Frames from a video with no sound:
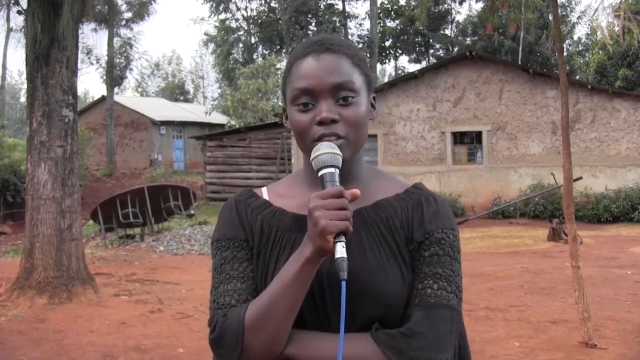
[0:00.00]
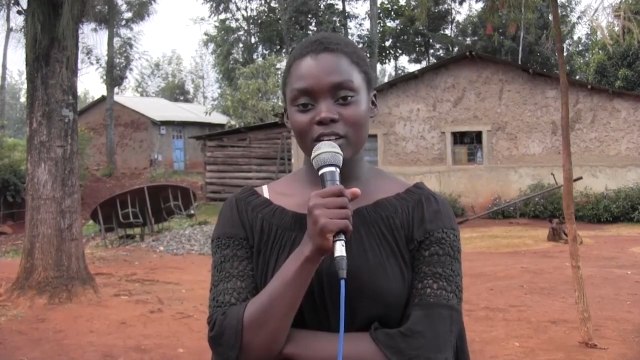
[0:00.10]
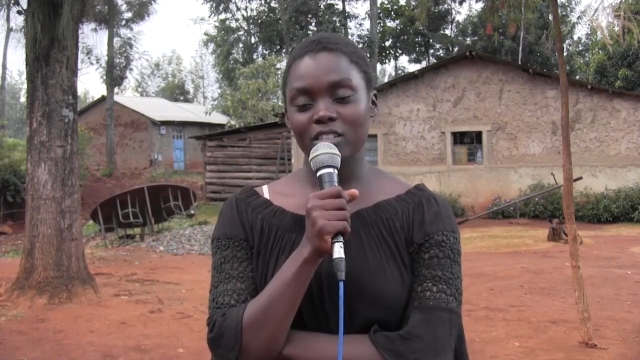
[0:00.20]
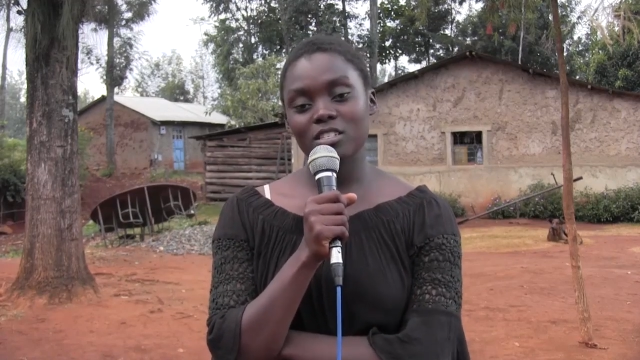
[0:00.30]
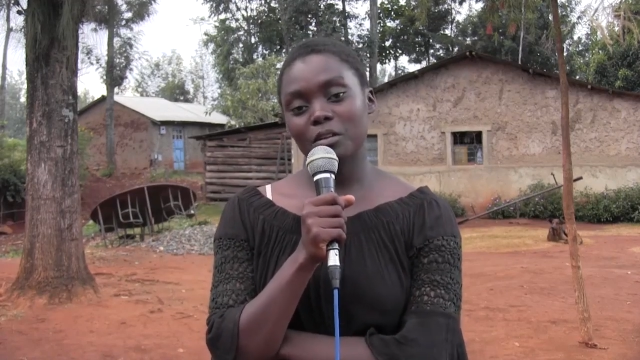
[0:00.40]

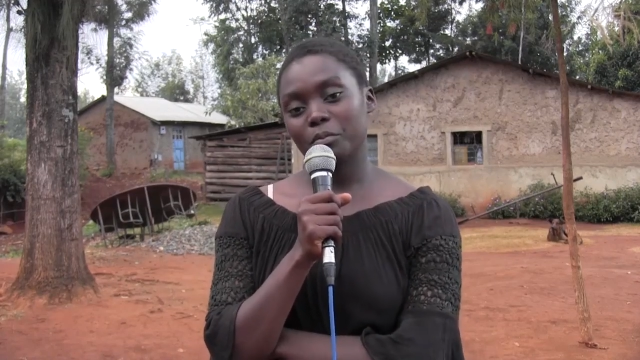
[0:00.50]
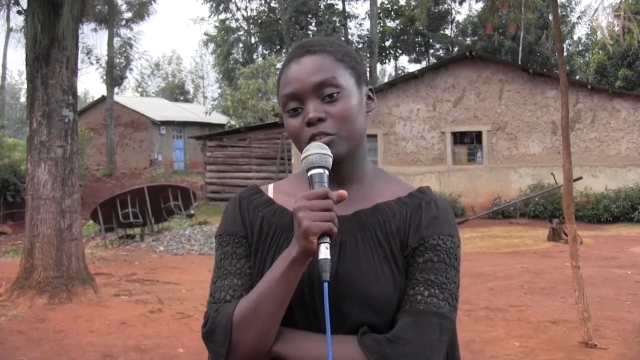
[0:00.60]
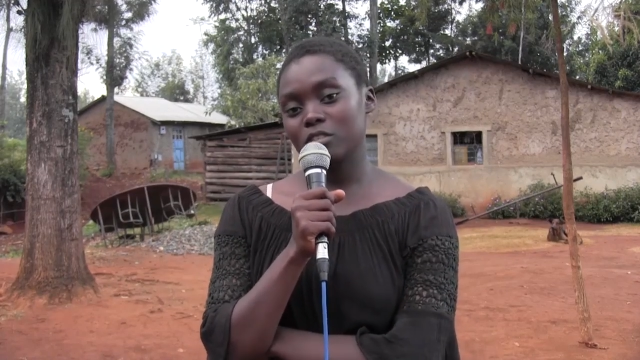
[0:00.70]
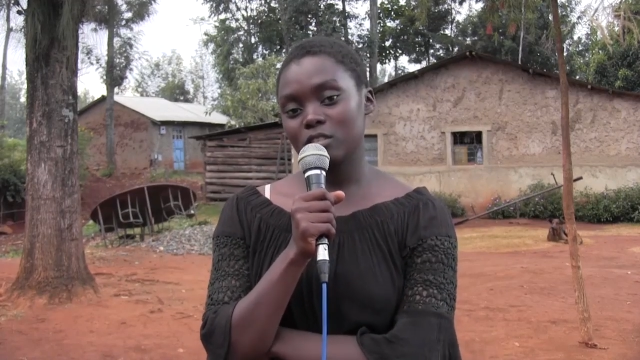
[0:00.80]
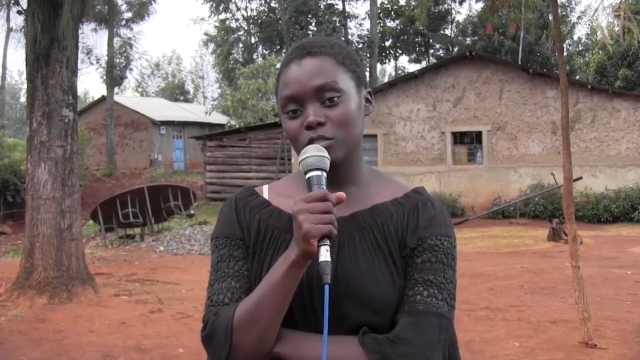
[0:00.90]
with any
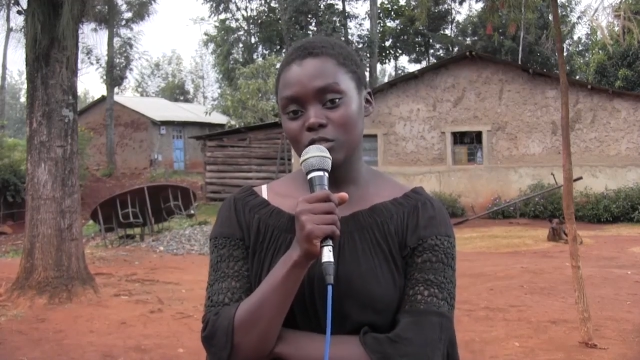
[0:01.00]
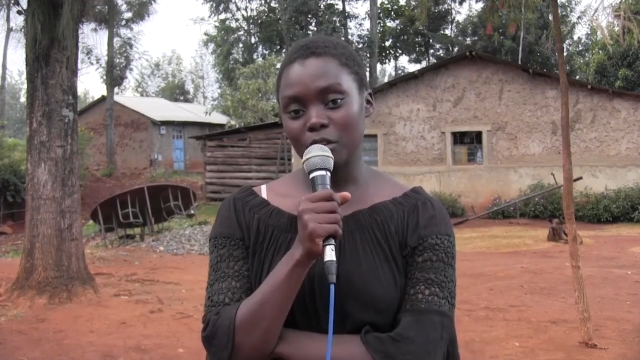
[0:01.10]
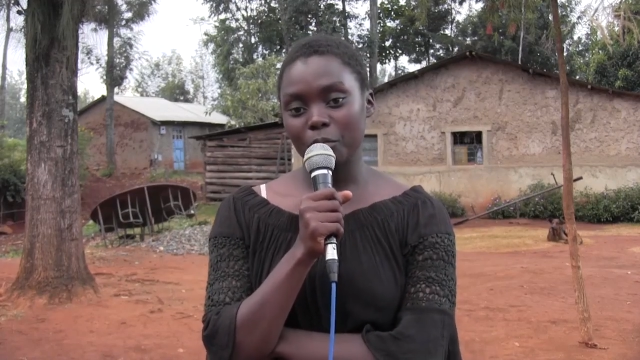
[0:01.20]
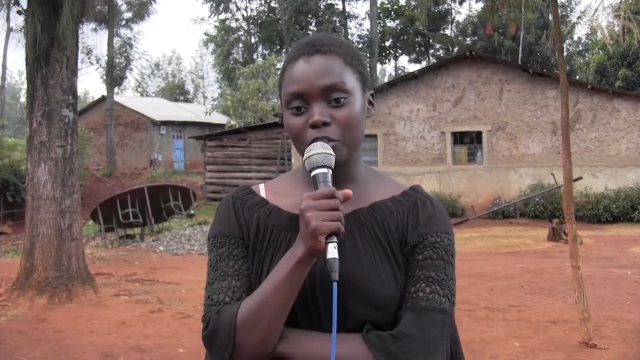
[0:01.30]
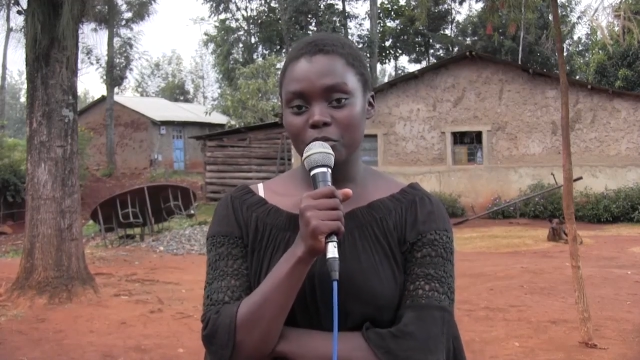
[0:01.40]
support to
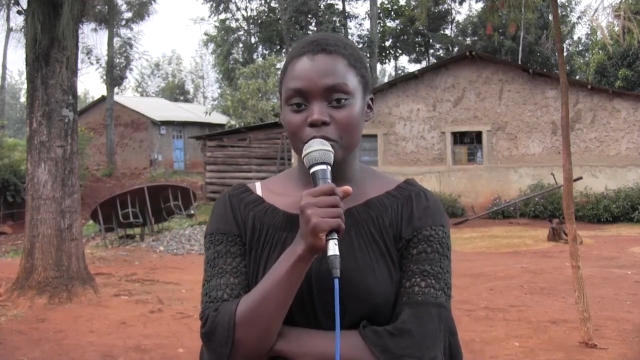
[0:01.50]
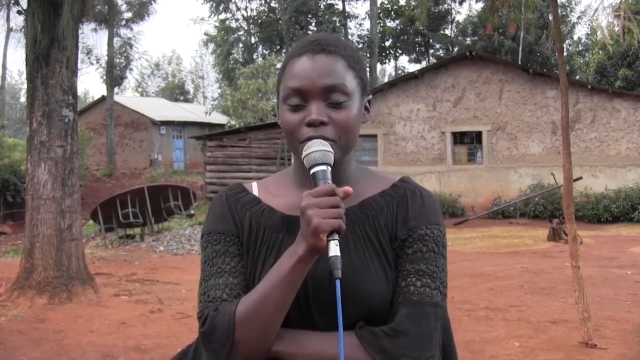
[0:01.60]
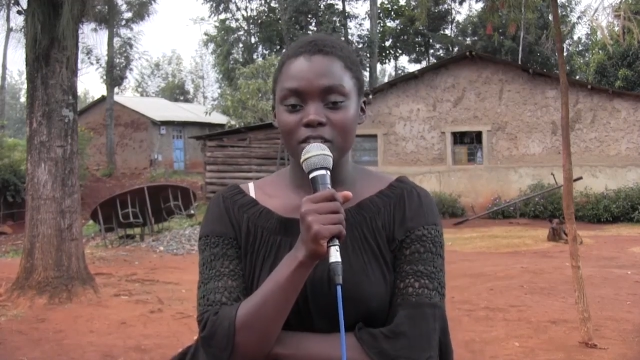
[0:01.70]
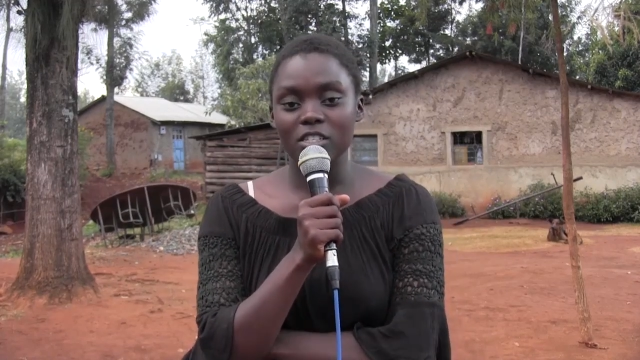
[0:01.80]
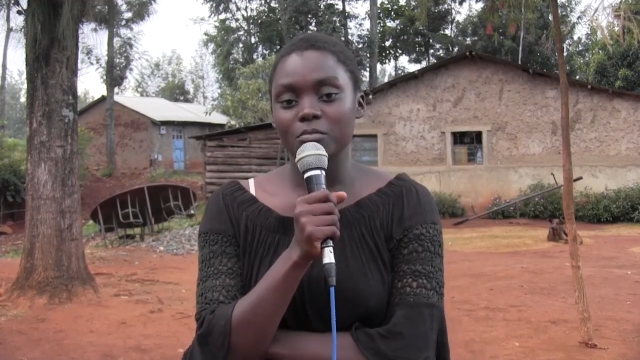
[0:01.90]
support me
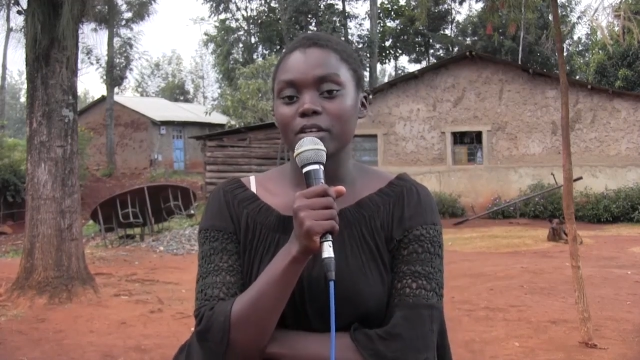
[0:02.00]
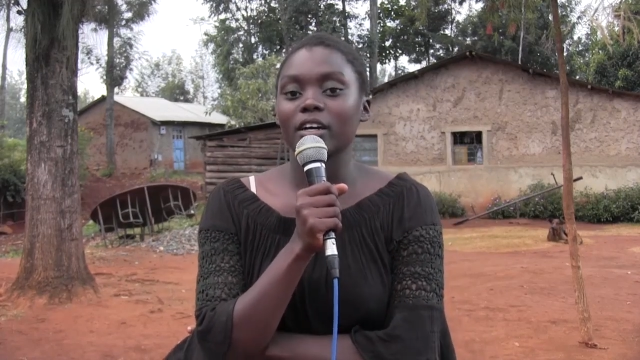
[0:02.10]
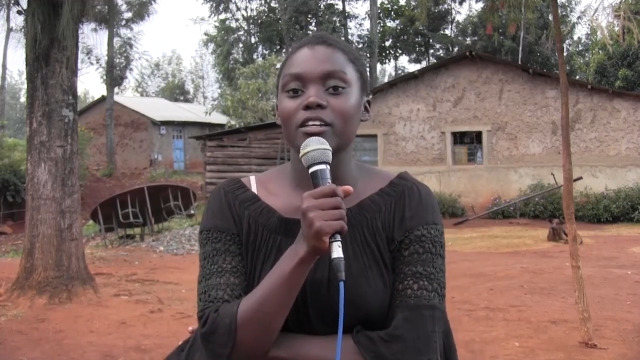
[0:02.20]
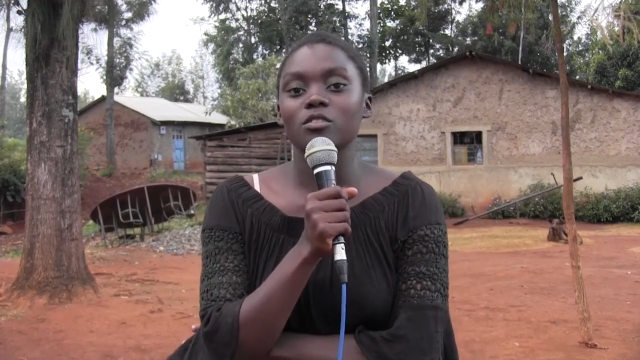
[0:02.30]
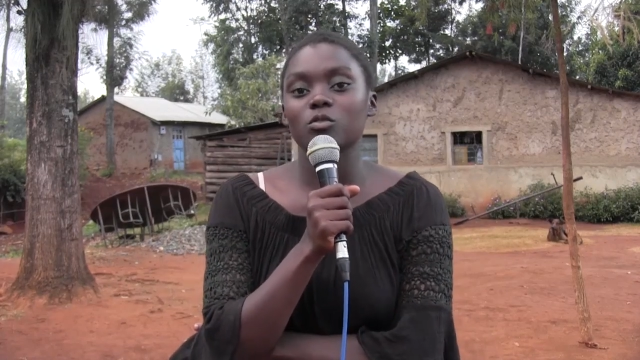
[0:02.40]
finish my
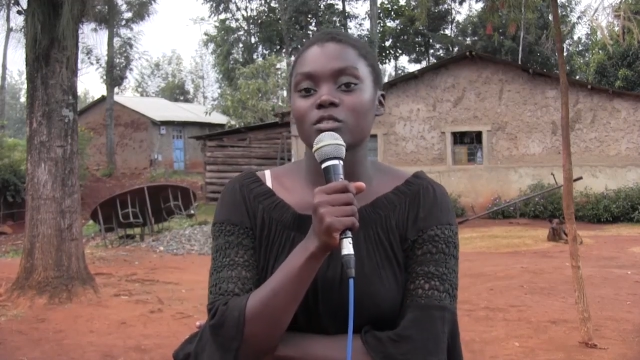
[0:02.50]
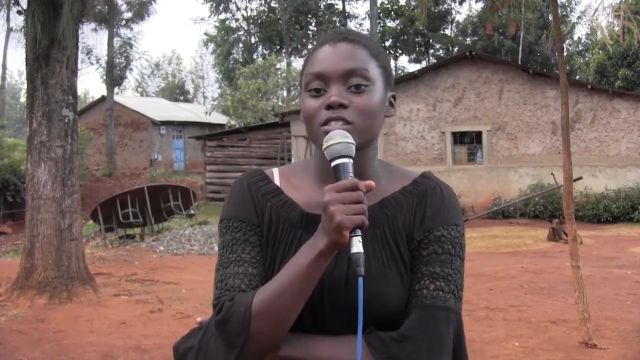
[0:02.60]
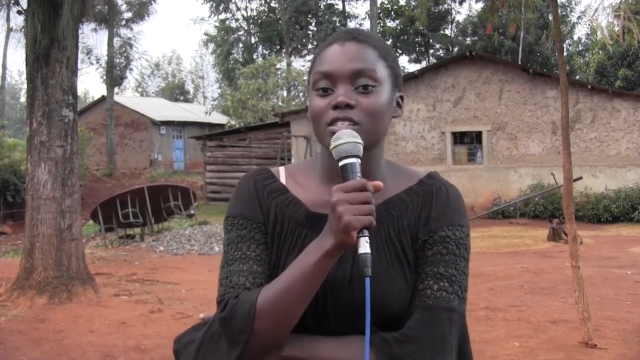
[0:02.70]
high school